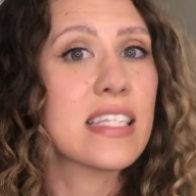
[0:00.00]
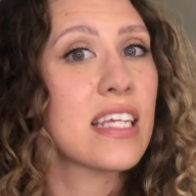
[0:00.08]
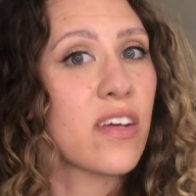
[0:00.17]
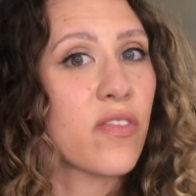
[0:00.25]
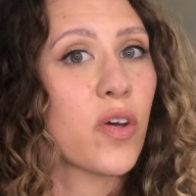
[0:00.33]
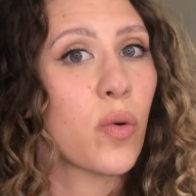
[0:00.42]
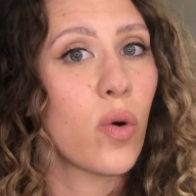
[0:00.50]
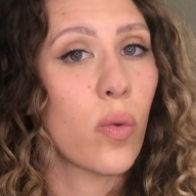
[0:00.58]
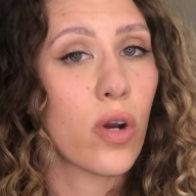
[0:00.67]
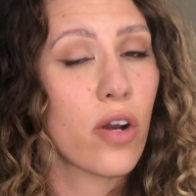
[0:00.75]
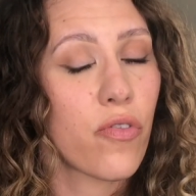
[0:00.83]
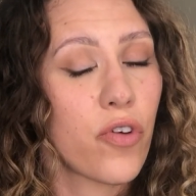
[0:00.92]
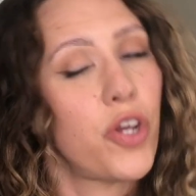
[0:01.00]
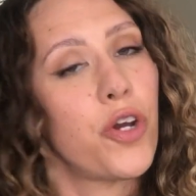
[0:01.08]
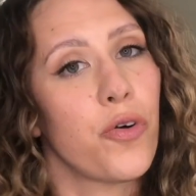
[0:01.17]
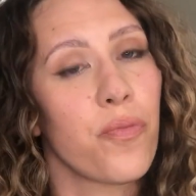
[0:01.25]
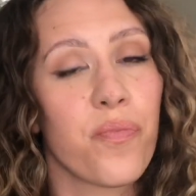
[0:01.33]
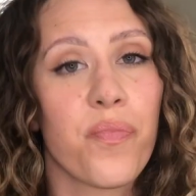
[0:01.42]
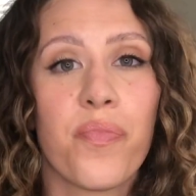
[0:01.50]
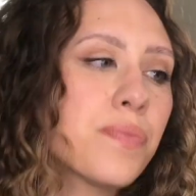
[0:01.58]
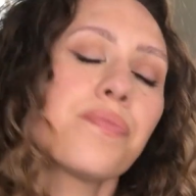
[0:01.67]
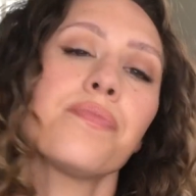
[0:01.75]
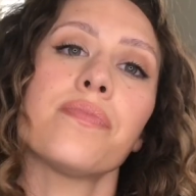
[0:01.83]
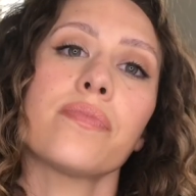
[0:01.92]
if it will work for you.
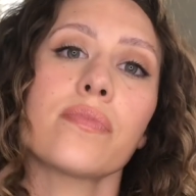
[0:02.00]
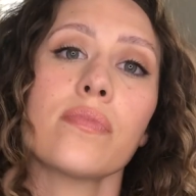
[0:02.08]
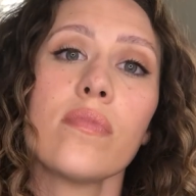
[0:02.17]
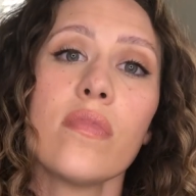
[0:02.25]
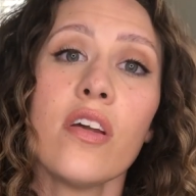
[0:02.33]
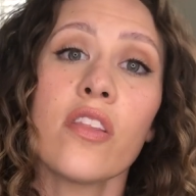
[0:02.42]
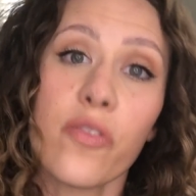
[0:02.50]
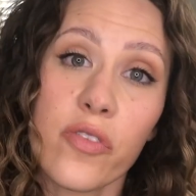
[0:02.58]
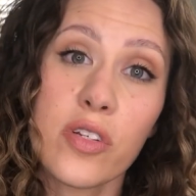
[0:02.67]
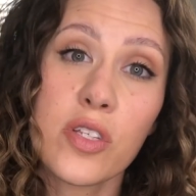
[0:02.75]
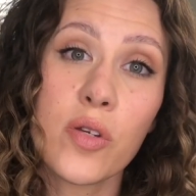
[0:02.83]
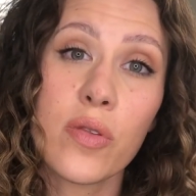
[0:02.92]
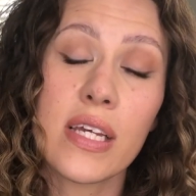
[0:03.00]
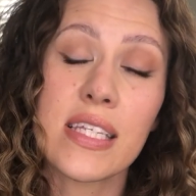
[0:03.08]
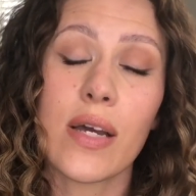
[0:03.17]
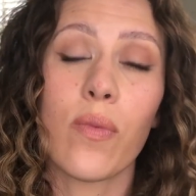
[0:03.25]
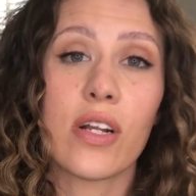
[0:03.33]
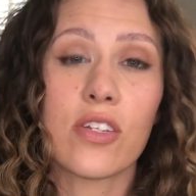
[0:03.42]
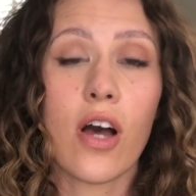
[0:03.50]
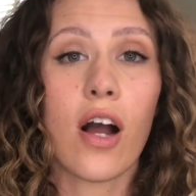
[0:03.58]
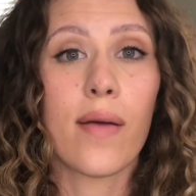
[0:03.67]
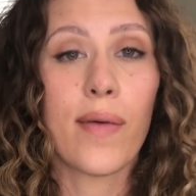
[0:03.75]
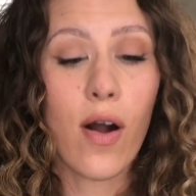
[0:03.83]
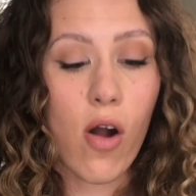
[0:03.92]
The first two things I want to talk
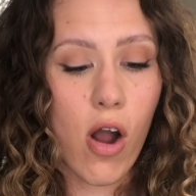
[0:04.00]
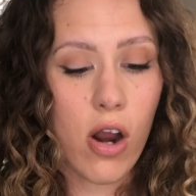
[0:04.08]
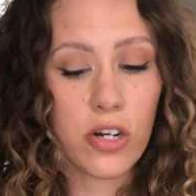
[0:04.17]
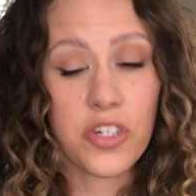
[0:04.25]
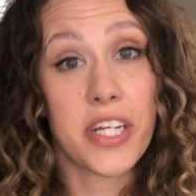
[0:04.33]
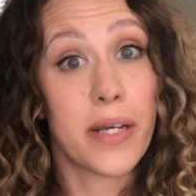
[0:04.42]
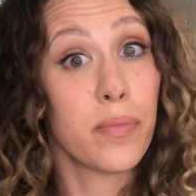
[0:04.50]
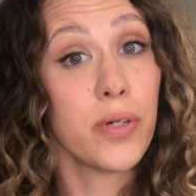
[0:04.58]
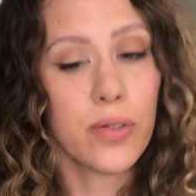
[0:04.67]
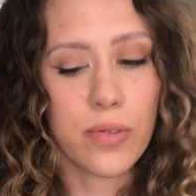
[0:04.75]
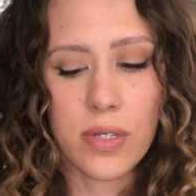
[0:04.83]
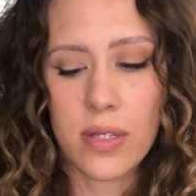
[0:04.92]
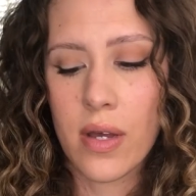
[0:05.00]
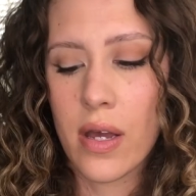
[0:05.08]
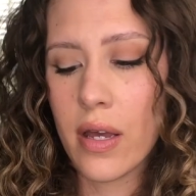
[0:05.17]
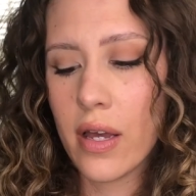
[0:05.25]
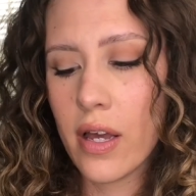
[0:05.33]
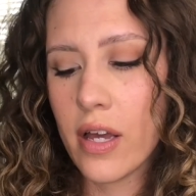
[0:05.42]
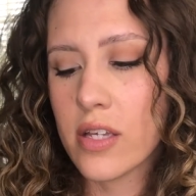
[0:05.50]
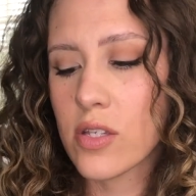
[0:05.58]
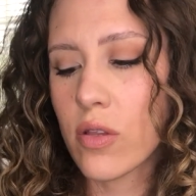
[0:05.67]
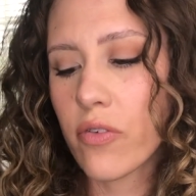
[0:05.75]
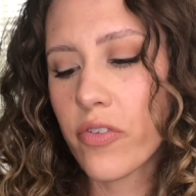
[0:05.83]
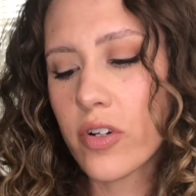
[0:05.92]
about are shampoos. So the
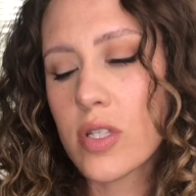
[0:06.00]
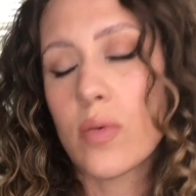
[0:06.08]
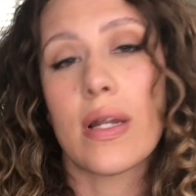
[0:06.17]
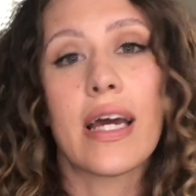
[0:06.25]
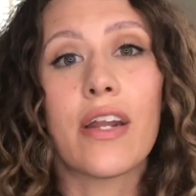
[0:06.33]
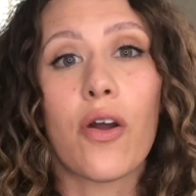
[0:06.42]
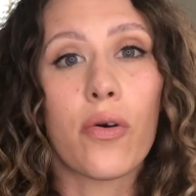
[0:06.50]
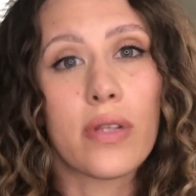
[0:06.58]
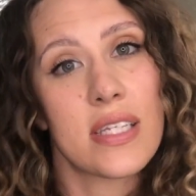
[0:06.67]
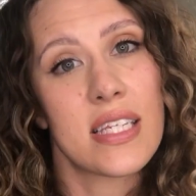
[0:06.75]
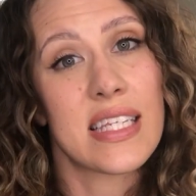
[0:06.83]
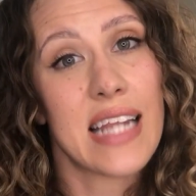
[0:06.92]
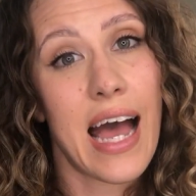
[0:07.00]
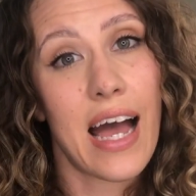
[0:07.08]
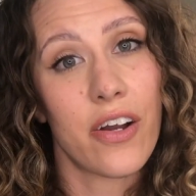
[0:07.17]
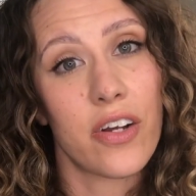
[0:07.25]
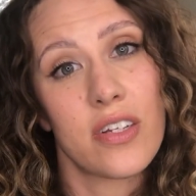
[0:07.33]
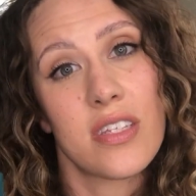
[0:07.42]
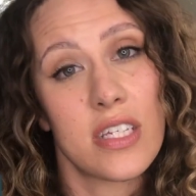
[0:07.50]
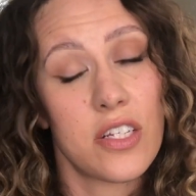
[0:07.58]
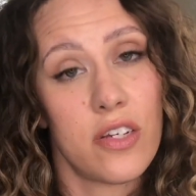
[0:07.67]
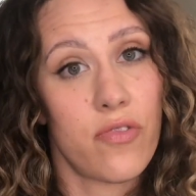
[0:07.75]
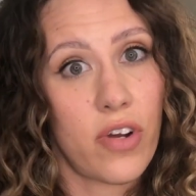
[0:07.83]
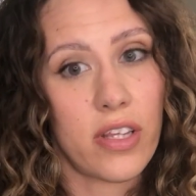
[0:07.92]
first one, I know this is not CG
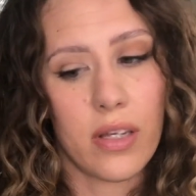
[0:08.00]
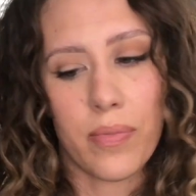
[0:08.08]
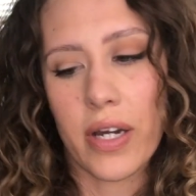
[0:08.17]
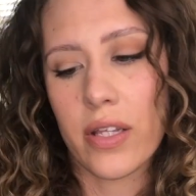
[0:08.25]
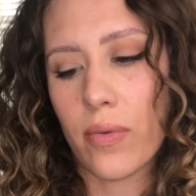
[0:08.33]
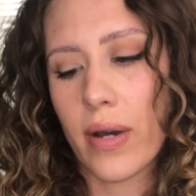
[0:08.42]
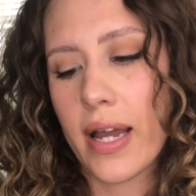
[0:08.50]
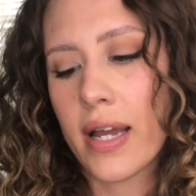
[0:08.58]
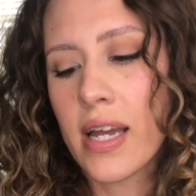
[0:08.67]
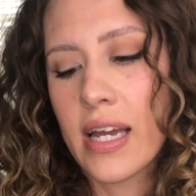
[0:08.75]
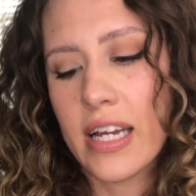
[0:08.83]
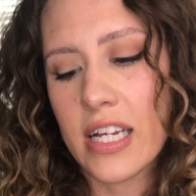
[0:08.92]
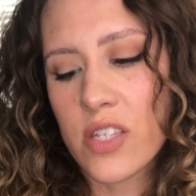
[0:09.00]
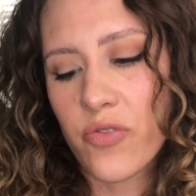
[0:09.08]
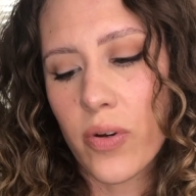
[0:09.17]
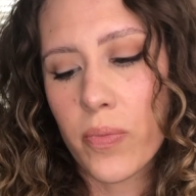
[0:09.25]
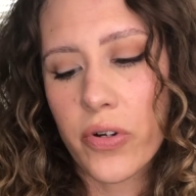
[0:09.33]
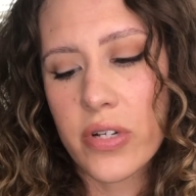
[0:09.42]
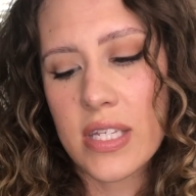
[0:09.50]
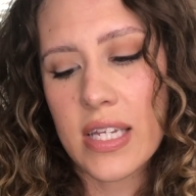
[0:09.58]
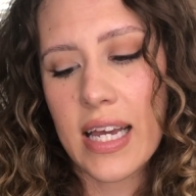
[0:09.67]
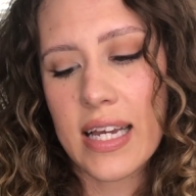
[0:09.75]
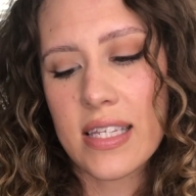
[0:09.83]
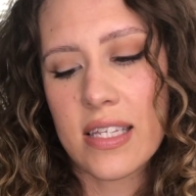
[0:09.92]
friendly, by the way. It's from Kristin.
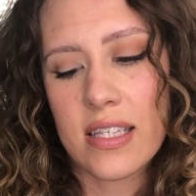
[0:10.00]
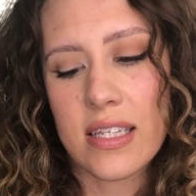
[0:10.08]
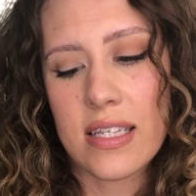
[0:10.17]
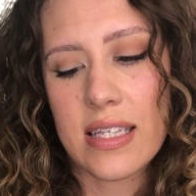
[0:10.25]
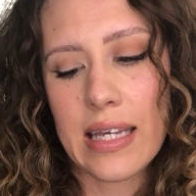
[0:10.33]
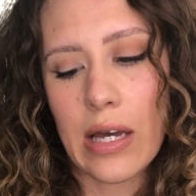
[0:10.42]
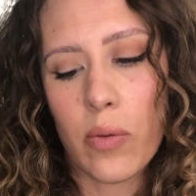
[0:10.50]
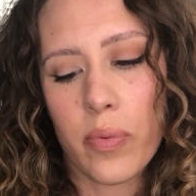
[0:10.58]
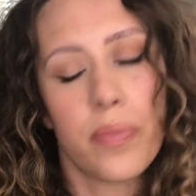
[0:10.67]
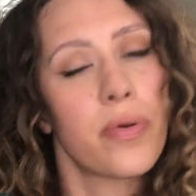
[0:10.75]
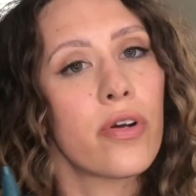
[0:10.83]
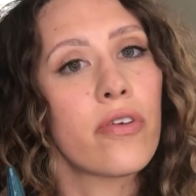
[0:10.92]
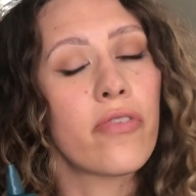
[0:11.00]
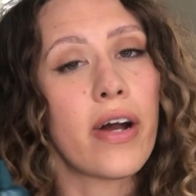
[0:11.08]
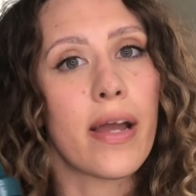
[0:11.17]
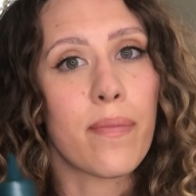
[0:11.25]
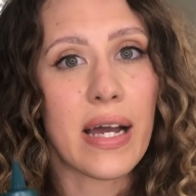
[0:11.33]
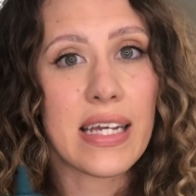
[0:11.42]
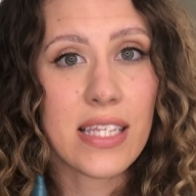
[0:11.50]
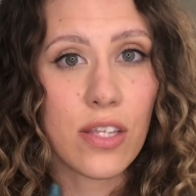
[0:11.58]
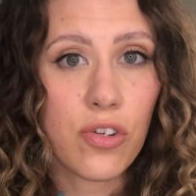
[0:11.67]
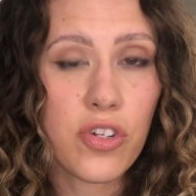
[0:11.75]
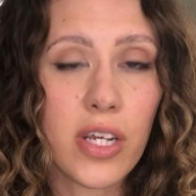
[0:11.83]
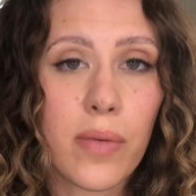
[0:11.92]
It's the Scalp Purifying Micellar
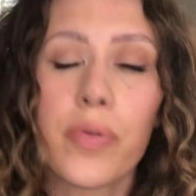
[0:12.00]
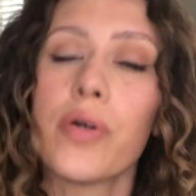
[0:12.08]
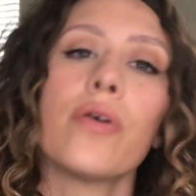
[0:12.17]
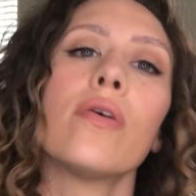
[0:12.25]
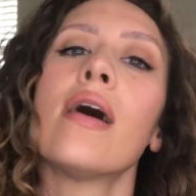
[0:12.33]
Shampoo.